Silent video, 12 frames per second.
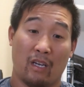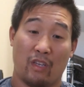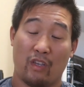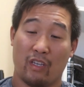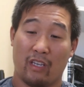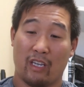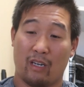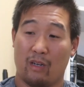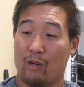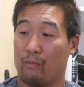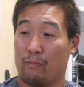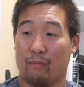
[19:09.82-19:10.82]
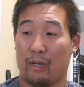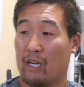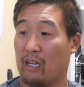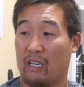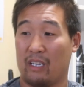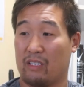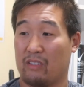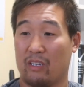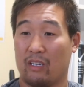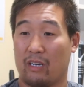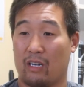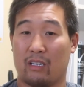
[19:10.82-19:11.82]
You can get help by
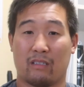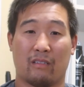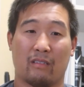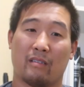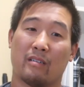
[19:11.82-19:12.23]
seeing us